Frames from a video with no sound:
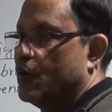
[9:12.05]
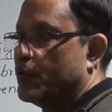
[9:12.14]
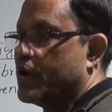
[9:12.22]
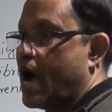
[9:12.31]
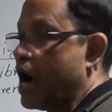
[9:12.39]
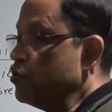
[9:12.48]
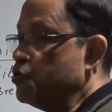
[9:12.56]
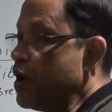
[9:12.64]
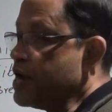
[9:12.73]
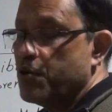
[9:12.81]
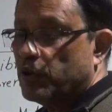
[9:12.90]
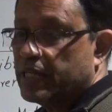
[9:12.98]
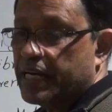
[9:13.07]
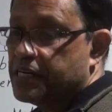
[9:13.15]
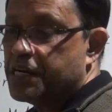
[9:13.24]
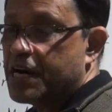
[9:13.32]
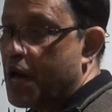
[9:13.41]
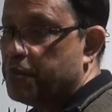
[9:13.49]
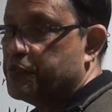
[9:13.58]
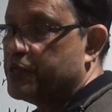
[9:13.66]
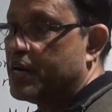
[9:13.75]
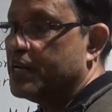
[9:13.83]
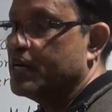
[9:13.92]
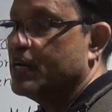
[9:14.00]
Okay, how do I know that it
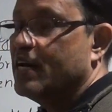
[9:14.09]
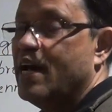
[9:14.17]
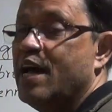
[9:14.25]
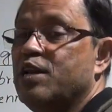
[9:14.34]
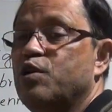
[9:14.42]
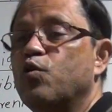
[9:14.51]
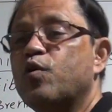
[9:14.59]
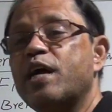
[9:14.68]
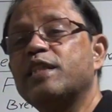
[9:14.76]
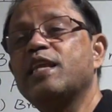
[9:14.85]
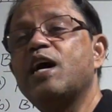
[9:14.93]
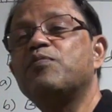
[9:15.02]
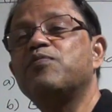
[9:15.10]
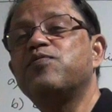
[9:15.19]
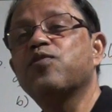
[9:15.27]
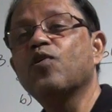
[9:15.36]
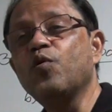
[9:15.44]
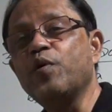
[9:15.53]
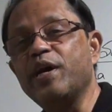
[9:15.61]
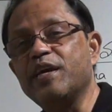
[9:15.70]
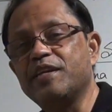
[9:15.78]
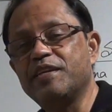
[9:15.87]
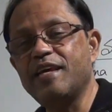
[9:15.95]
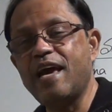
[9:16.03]
ruptured? Hey, look at the
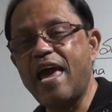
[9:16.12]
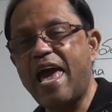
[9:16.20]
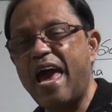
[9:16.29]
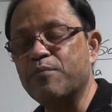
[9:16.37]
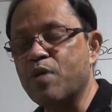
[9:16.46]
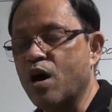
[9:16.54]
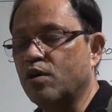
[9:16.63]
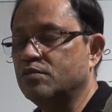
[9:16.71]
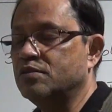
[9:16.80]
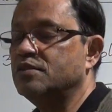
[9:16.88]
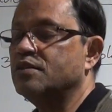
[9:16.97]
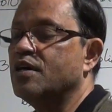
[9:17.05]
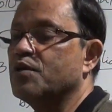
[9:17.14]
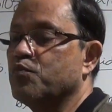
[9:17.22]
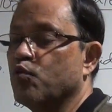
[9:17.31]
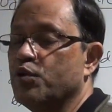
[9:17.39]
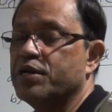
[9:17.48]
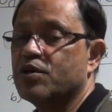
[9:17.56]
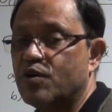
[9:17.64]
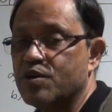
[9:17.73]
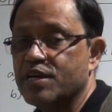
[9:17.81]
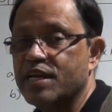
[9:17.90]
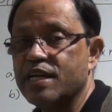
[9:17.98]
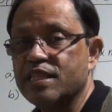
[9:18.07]
fluid amount or fluid
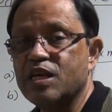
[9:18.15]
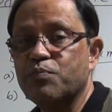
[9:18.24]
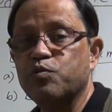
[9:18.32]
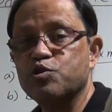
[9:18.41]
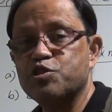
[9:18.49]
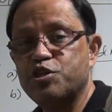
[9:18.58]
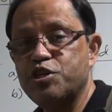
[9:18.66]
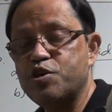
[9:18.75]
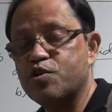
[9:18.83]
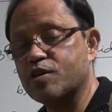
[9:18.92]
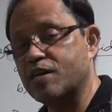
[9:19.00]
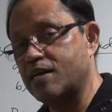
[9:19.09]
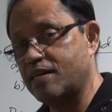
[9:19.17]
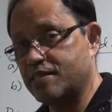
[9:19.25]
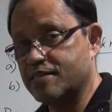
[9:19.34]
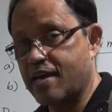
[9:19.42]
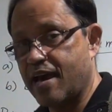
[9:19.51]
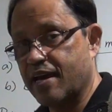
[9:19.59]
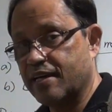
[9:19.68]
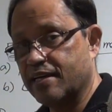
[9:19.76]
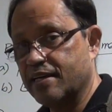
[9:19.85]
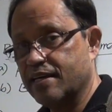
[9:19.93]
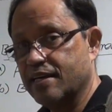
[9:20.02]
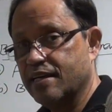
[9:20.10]
content in the posterior cul-de-sac.
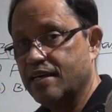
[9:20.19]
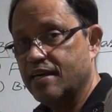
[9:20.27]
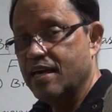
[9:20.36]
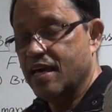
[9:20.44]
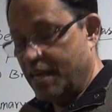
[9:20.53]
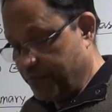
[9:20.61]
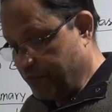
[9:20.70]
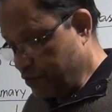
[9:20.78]
If you